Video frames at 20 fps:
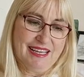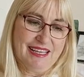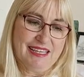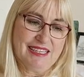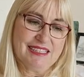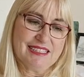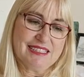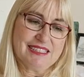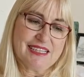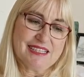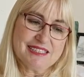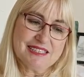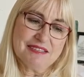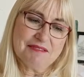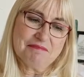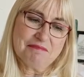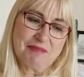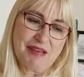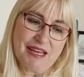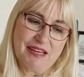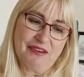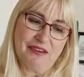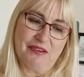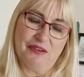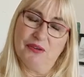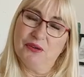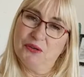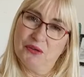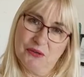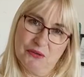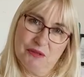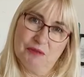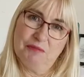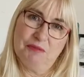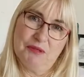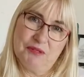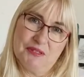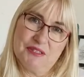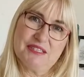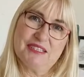It doesn't matter who a
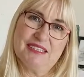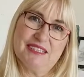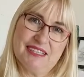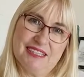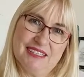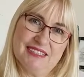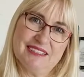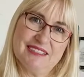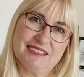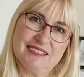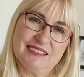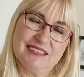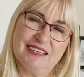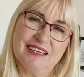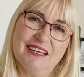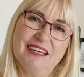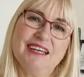person is.